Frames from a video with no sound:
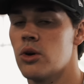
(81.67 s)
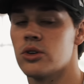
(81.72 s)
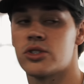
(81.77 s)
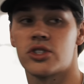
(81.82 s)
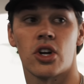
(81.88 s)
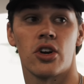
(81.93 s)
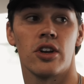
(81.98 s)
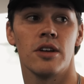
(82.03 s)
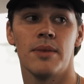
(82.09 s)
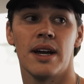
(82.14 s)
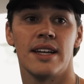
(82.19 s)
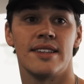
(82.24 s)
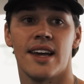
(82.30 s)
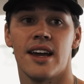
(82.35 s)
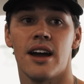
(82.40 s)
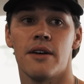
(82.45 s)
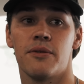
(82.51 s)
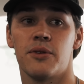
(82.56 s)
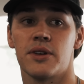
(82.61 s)
bro, starting my
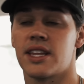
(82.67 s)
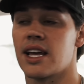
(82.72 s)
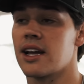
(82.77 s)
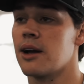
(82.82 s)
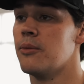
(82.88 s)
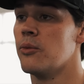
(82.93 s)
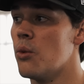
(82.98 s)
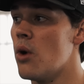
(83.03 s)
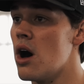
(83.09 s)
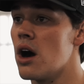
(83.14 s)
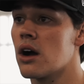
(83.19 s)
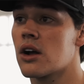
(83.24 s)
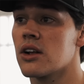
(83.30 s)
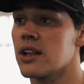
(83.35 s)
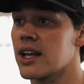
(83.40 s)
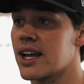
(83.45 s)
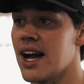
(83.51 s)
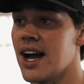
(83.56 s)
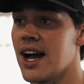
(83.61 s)
day off with like a walk or
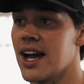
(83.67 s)
like a